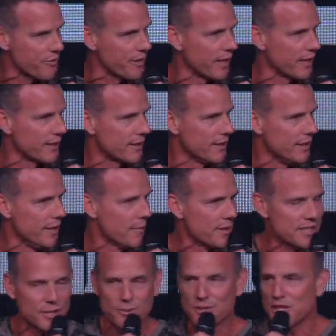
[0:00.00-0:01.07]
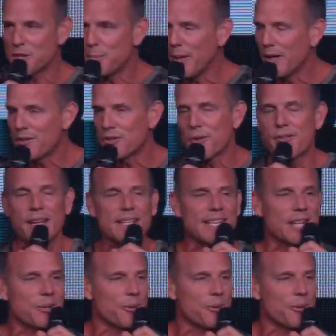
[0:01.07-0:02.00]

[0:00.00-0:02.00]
thing. Because it was a spiritual thing that